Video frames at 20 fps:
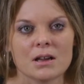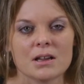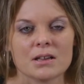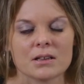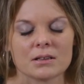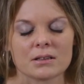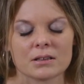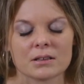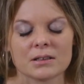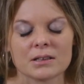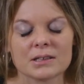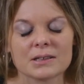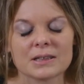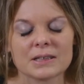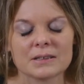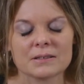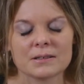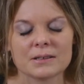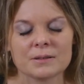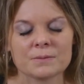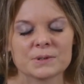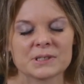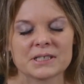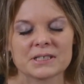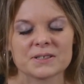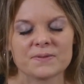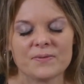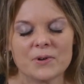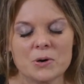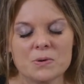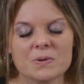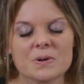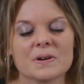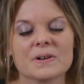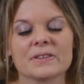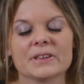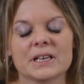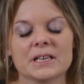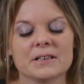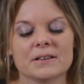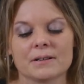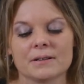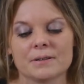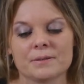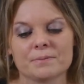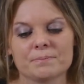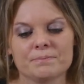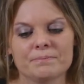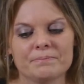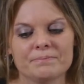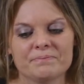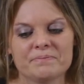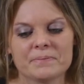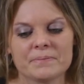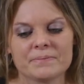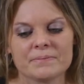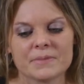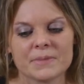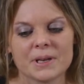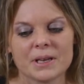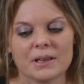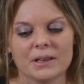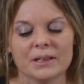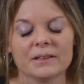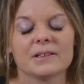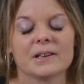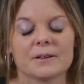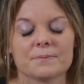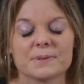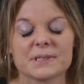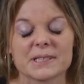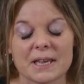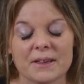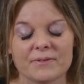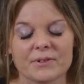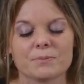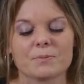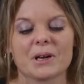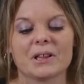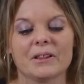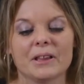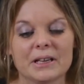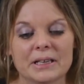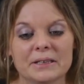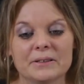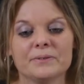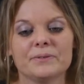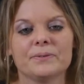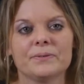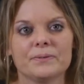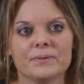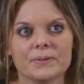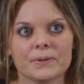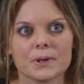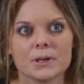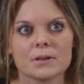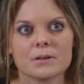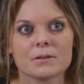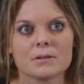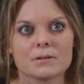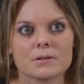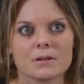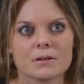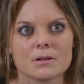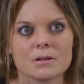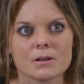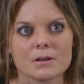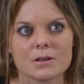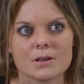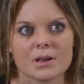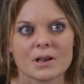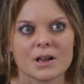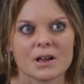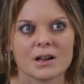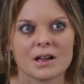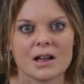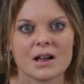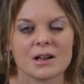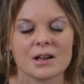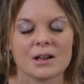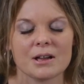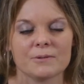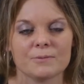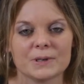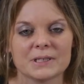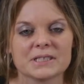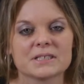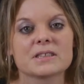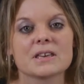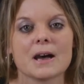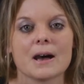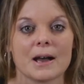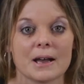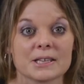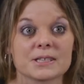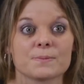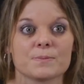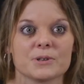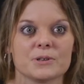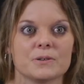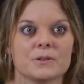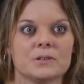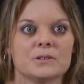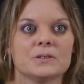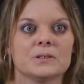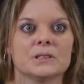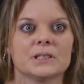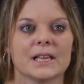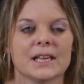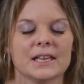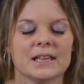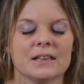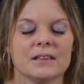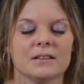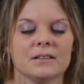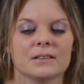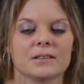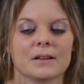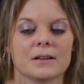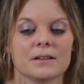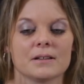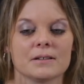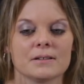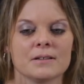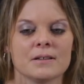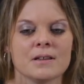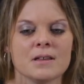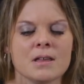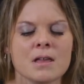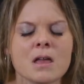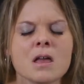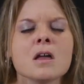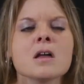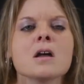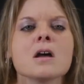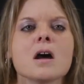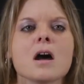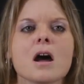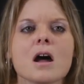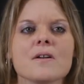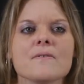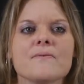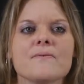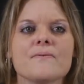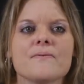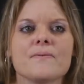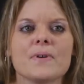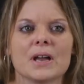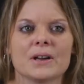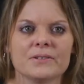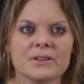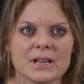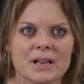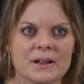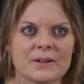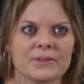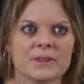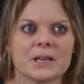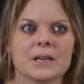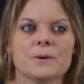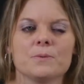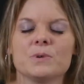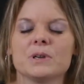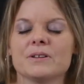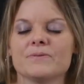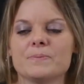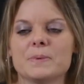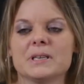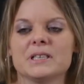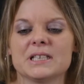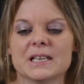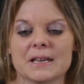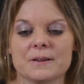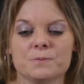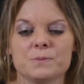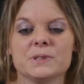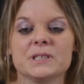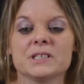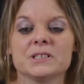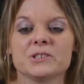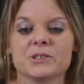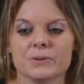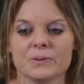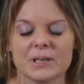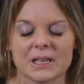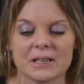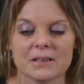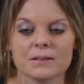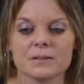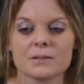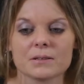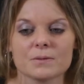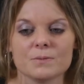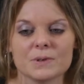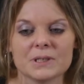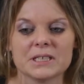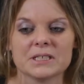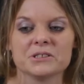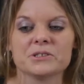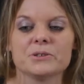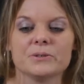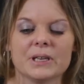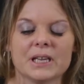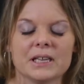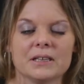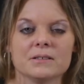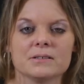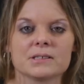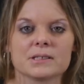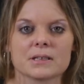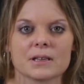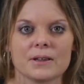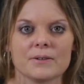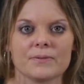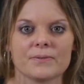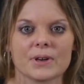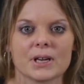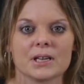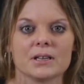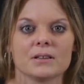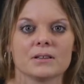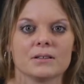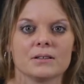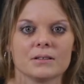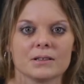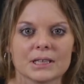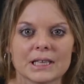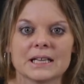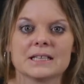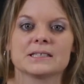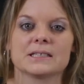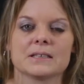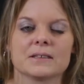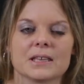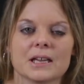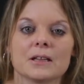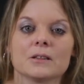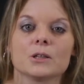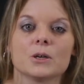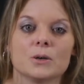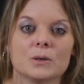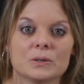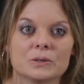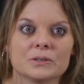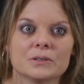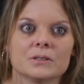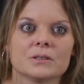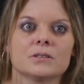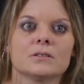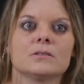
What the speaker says: Uh, it was this phone call that ended up saving my life. I went to the hospital and I found out that I would have been dead within 2 days. Within 2 days, if I lasted that long,